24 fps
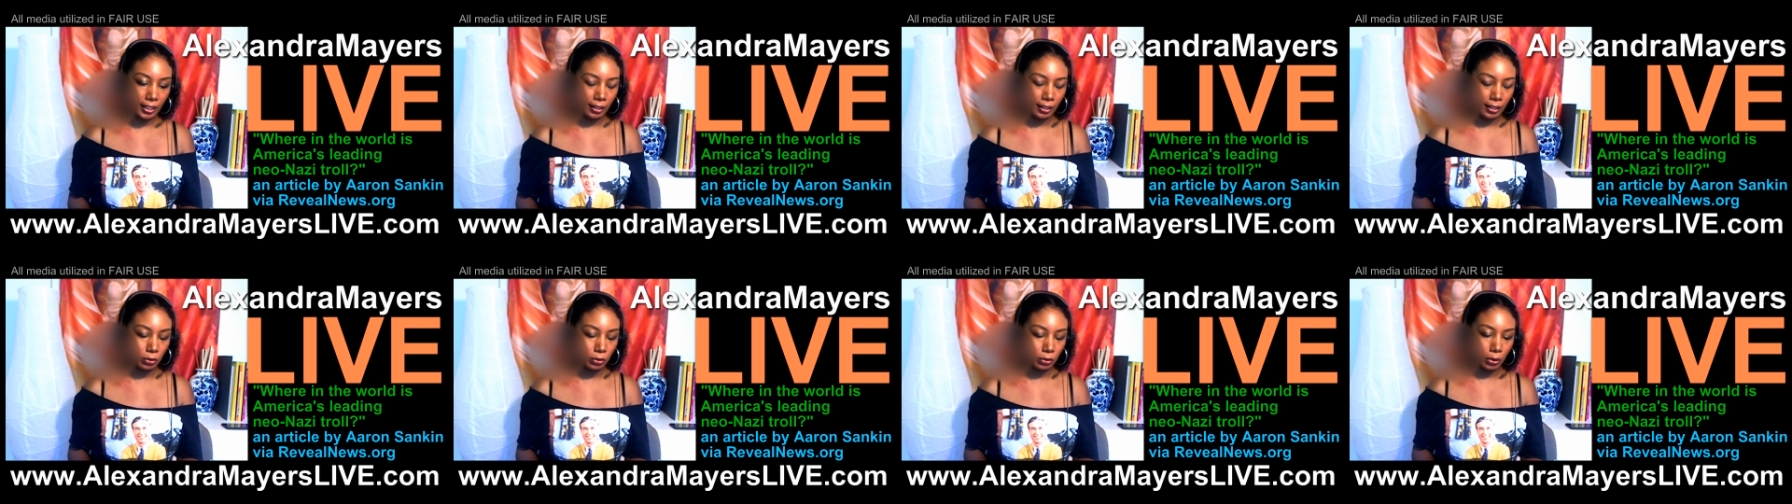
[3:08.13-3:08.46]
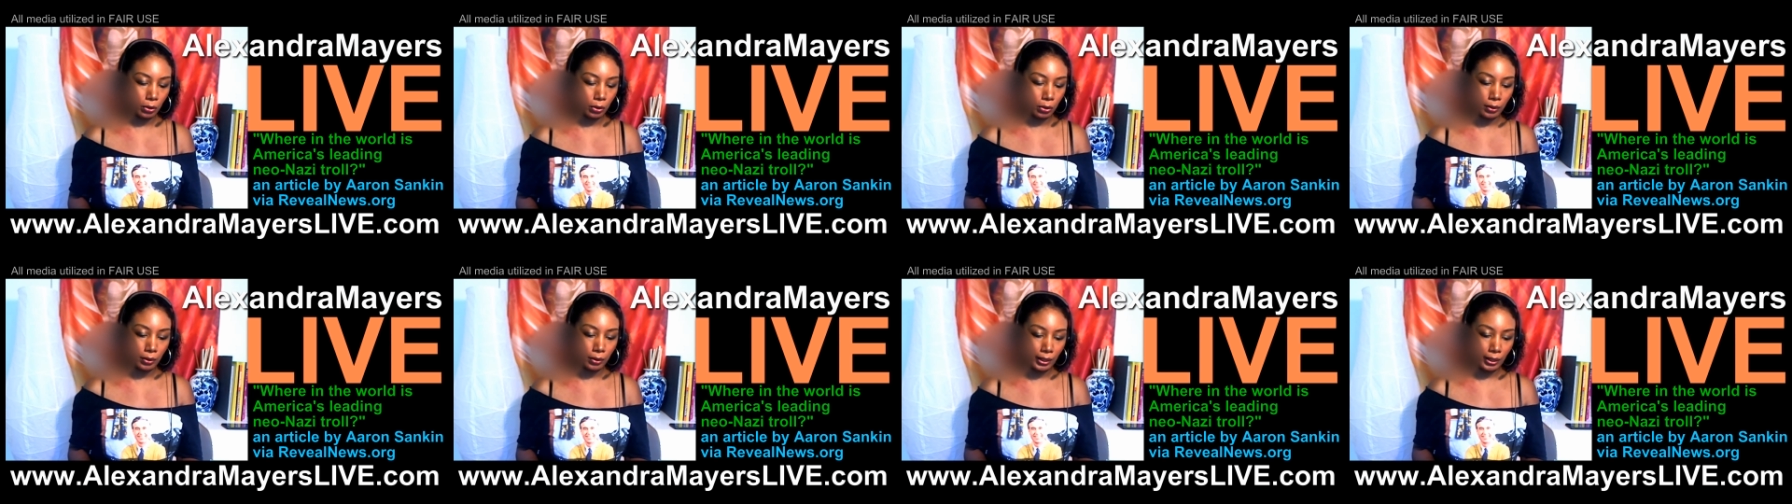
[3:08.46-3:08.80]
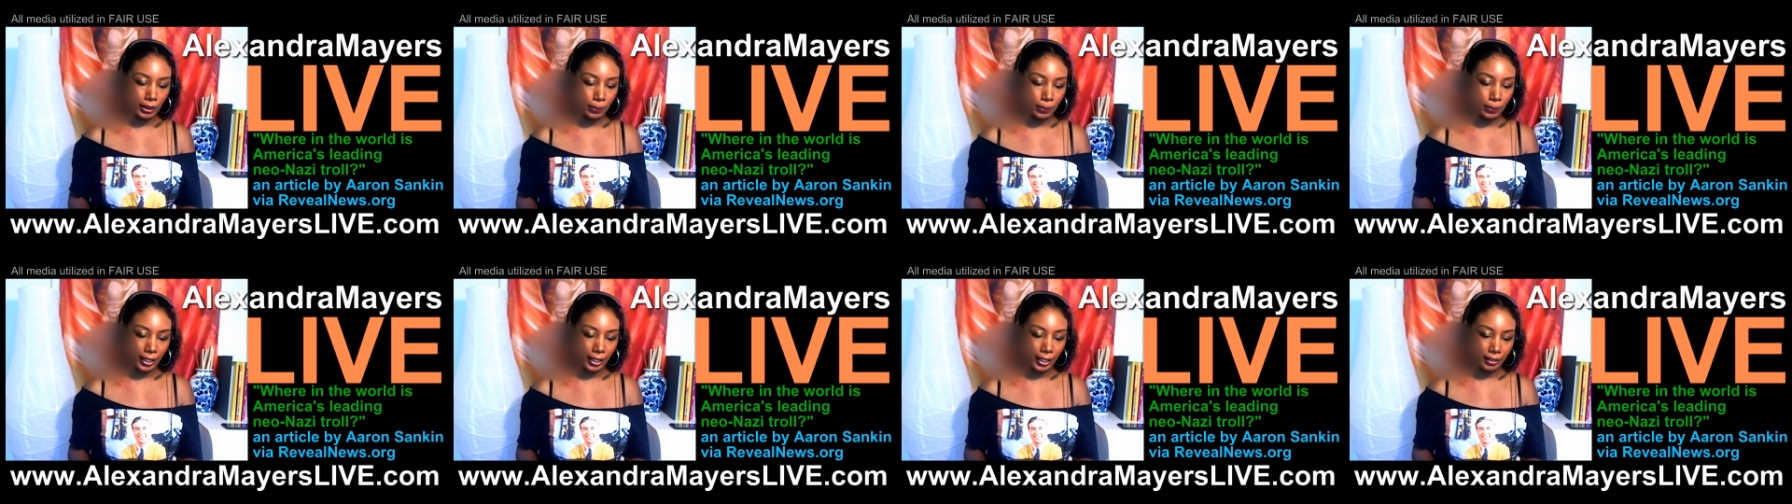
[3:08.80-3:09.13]
in a
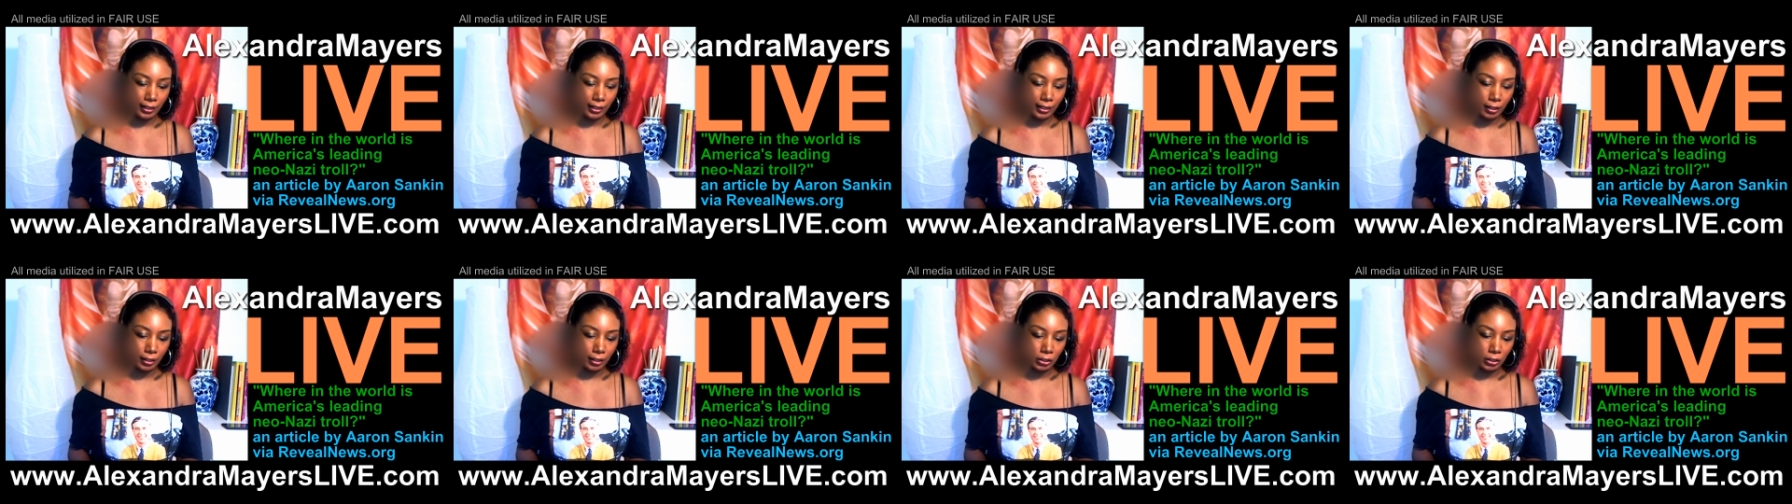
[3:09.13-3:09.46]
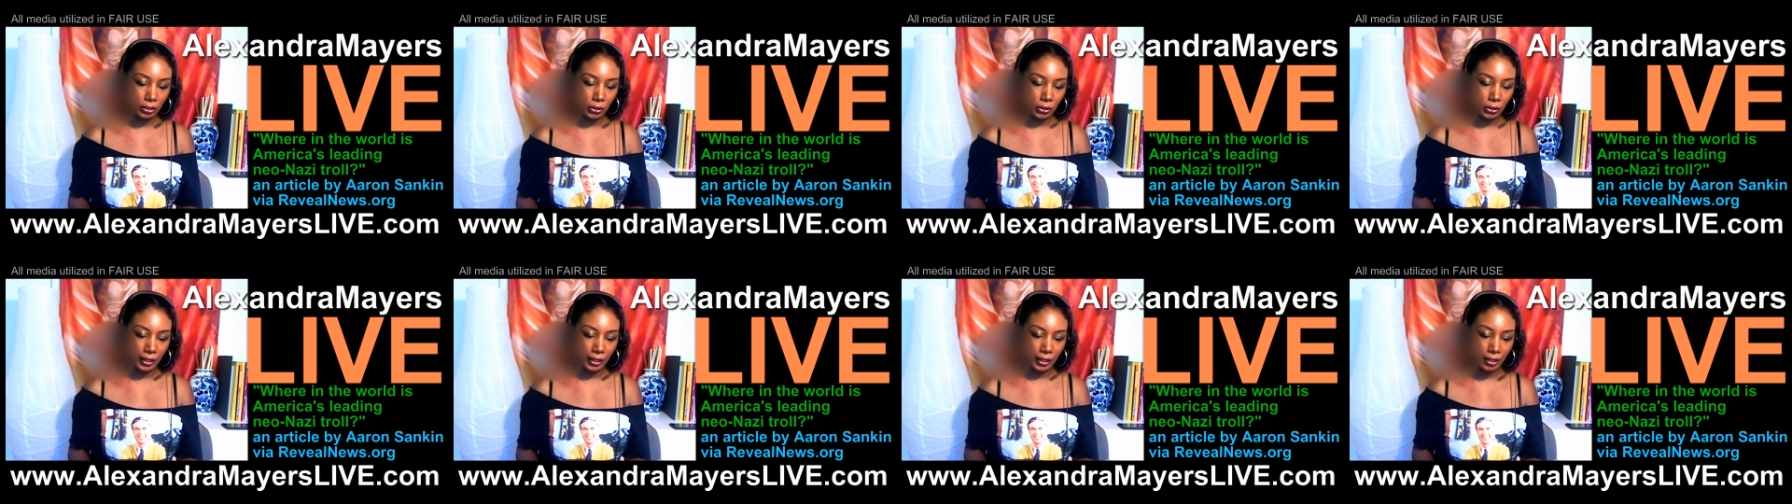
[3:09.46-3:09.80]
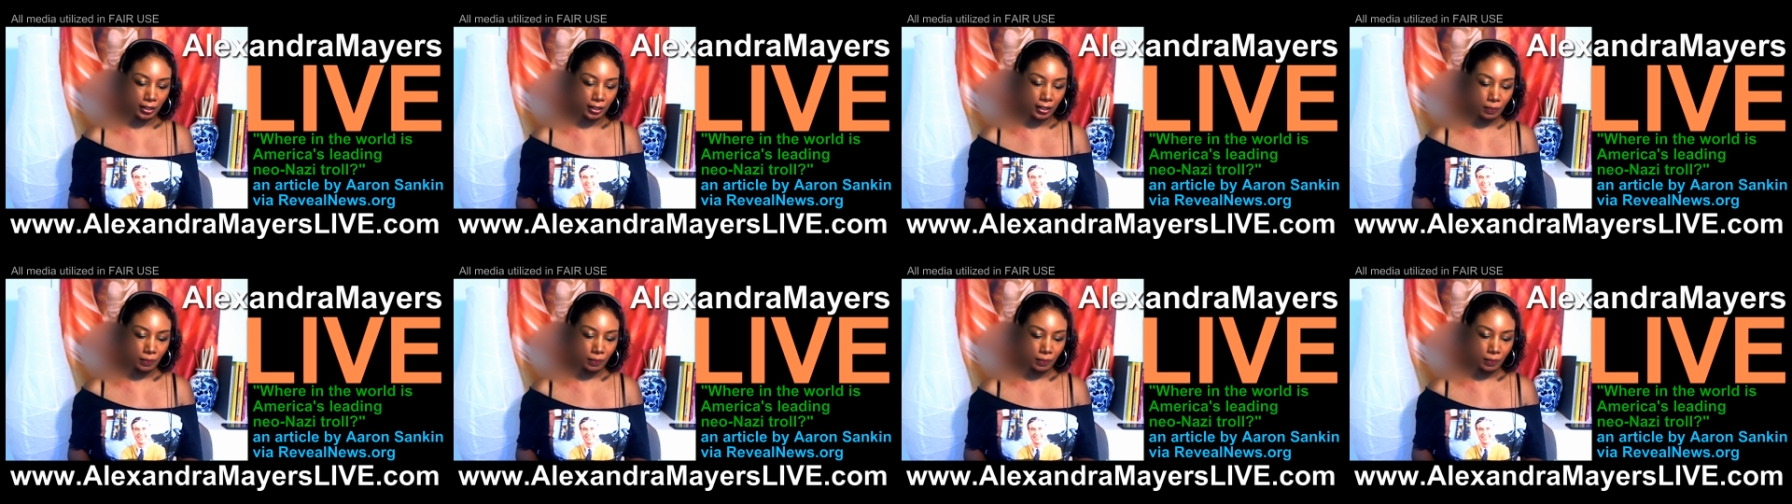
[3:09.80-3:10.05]
totally black country